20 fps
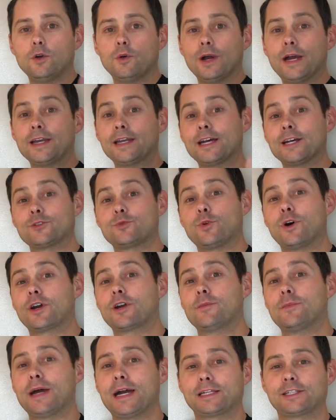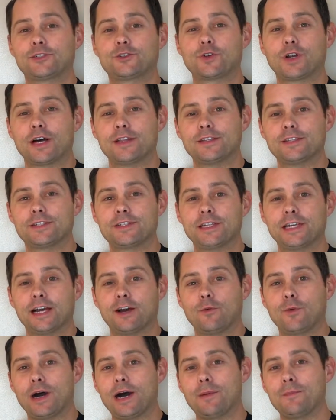Well, hey guys, welcome back to Try This D
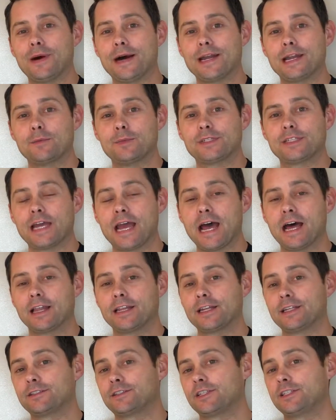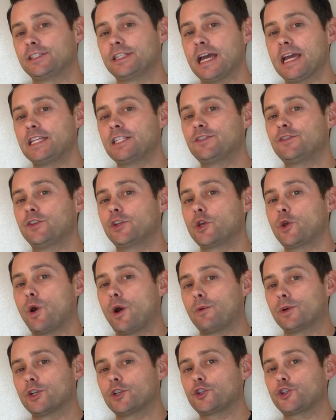I Y. My name is Alan, and in today's video
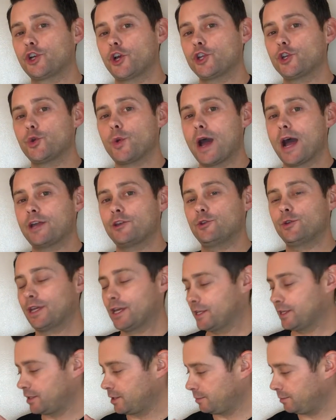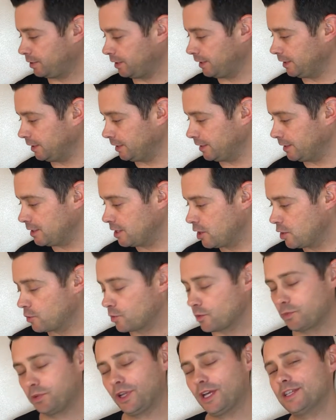I want to show you how you can completely
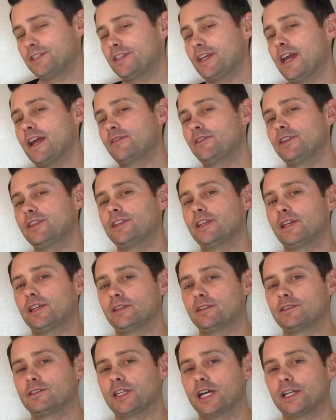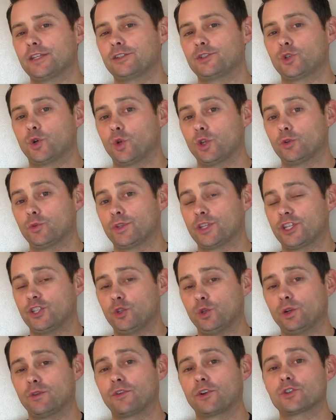replace everything inside the toilet with a
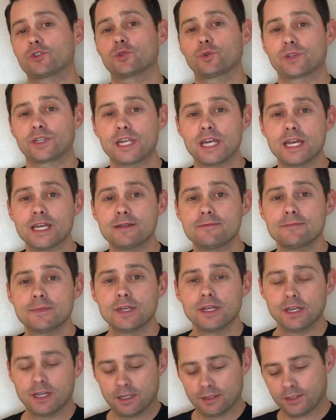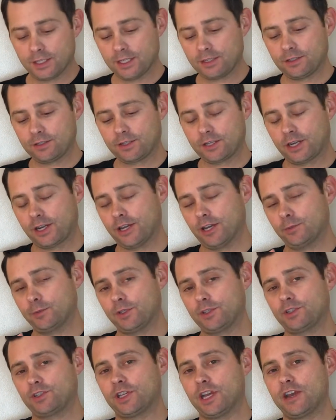universal kit. This is going to help you
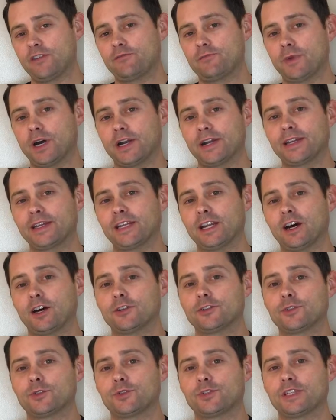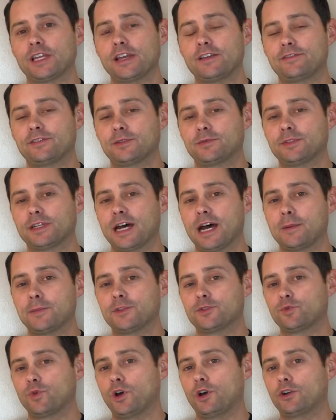save money and also save some time
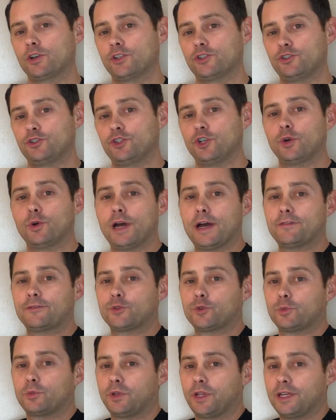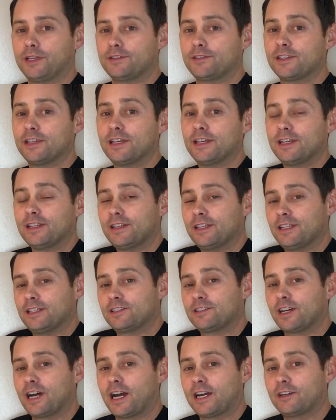as well, because you don't have to replace the
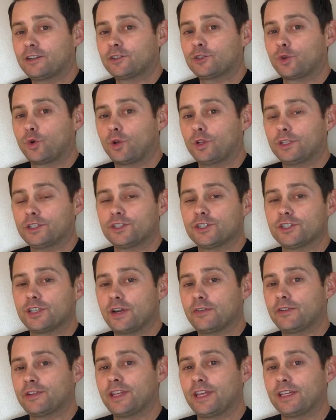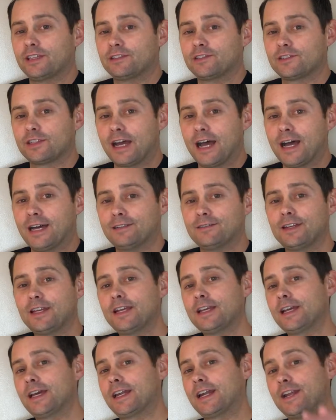entire toilet, just everything inside.
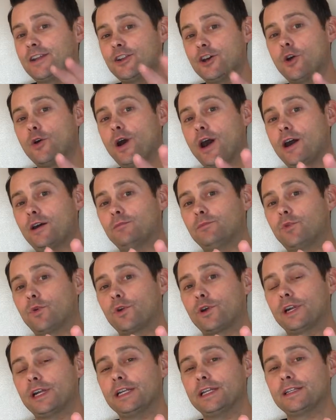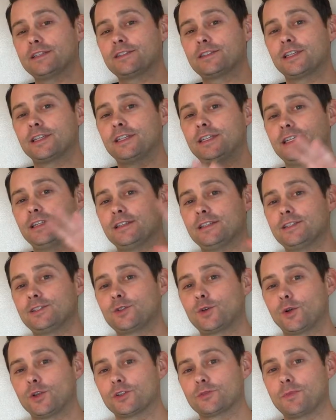And I know how important it is to get these
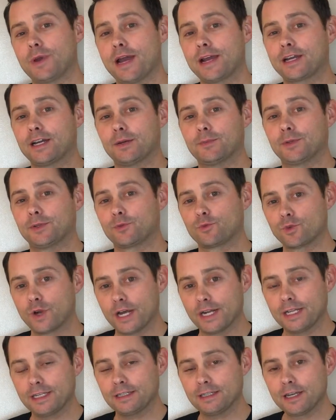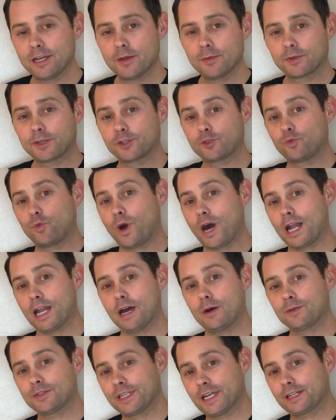toilets back up and running, because while
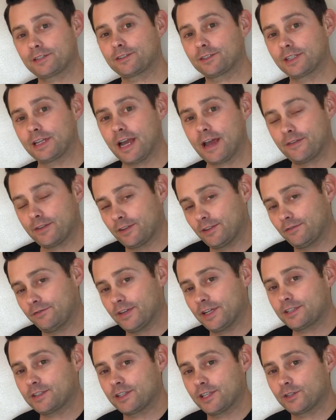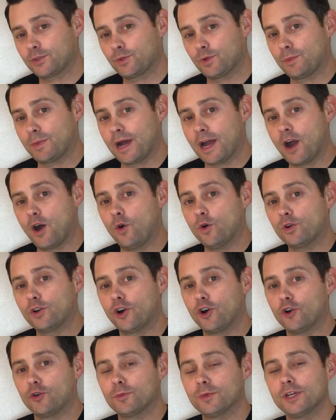I was actually having to fix this one in my own
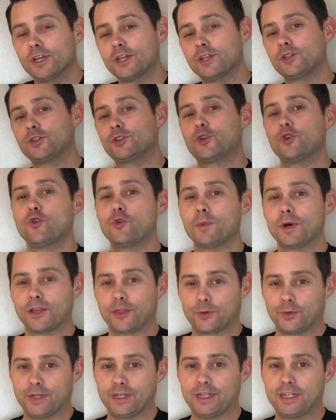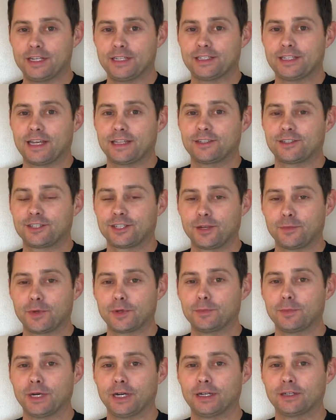home, two of my three kids had the
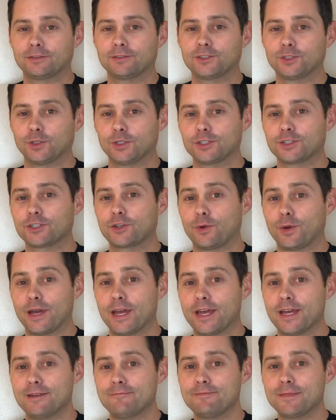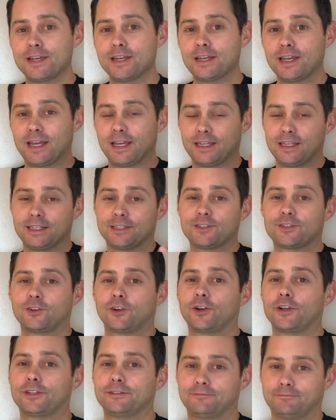stomach bug. So let's go ahead and get
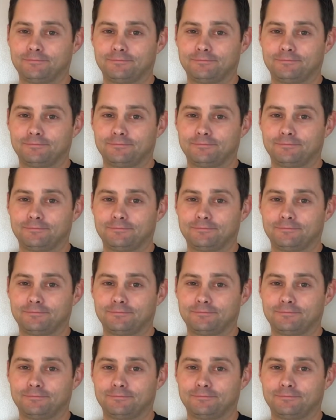started.